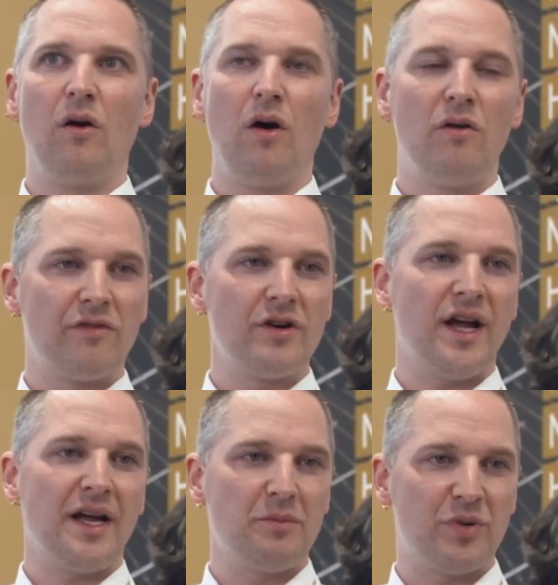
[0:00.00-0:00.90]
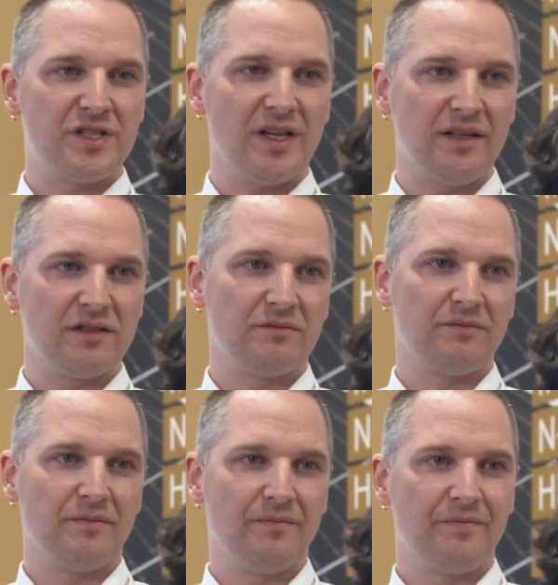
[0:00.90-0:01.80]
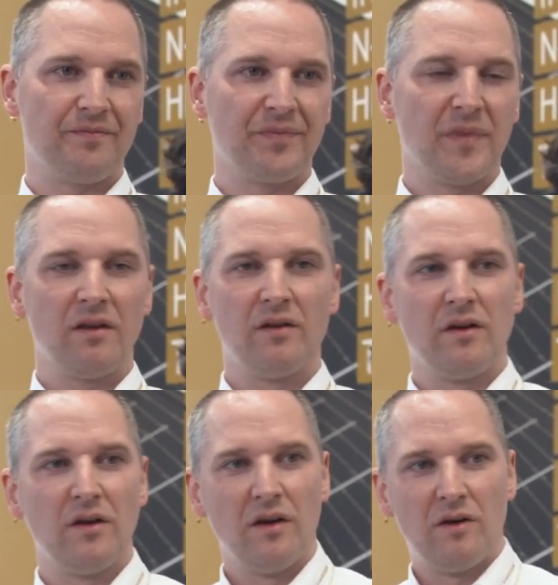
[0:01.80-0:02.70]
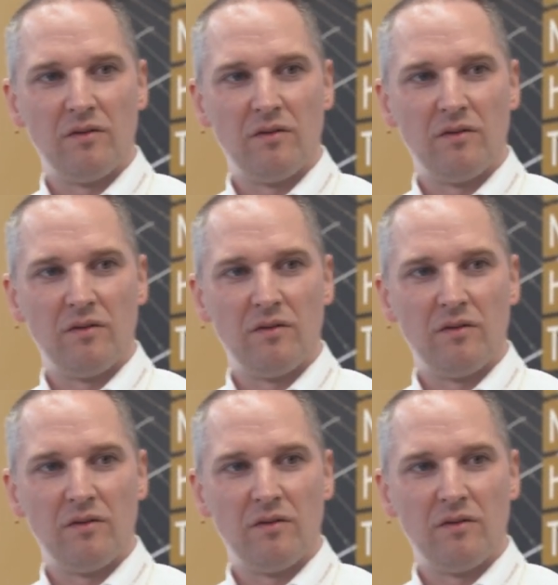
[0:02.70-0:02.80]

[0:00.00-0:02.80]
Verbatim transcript: over ninety percent. So